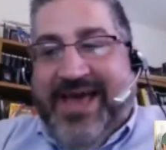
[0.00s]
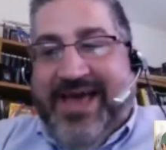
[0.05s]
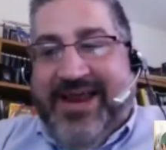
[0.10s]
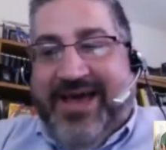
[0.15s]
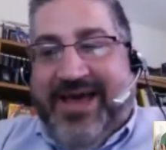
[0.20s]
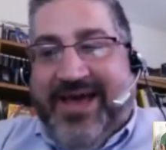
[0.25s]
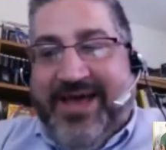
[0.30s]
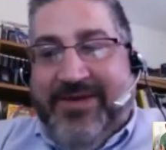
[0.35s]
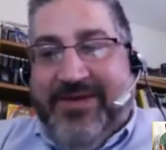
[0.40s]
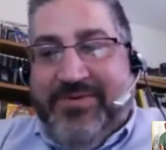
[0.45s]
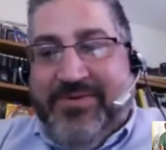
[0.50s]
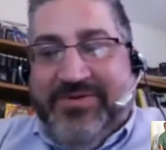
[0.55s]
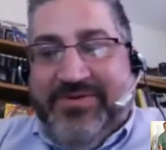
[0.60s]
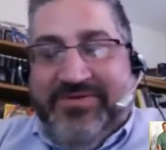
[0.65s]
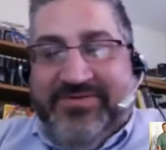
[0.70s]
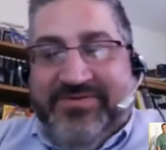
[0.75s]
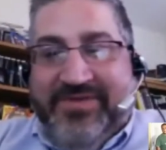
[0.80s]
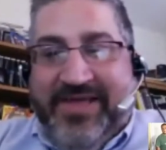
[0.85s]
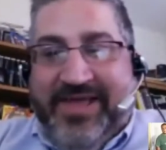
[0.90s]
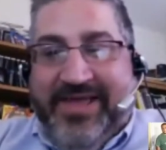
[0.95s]
I
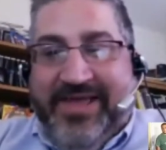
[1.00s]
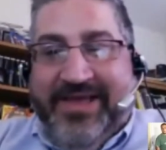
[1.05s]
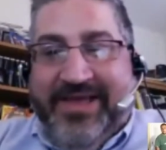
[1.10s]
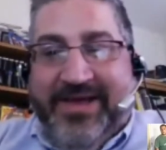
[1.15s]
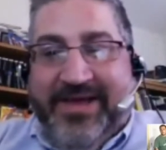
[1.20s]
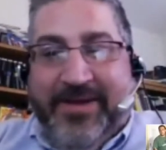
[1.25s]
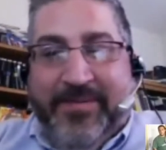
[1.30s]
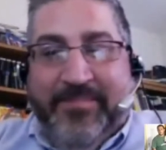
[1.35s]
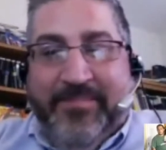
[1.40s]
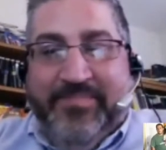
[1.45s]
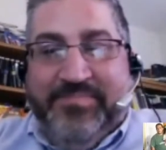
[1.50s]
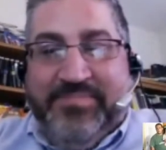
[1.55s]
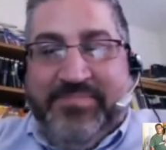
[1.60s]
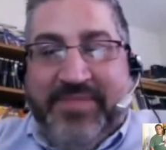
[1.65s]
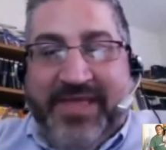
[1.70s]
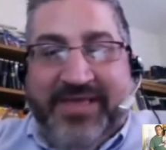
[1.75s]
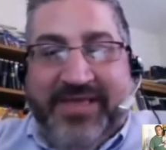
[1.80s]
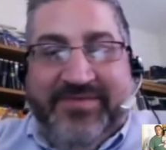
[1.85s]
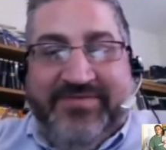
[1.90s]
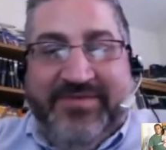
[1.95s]
was a
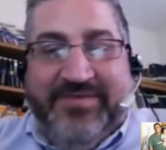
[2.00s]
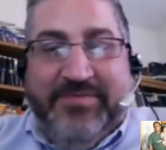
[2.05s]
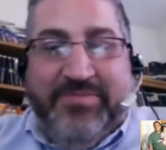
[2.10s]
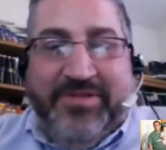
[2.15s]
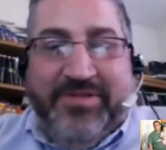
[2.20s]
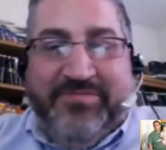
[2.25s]
C++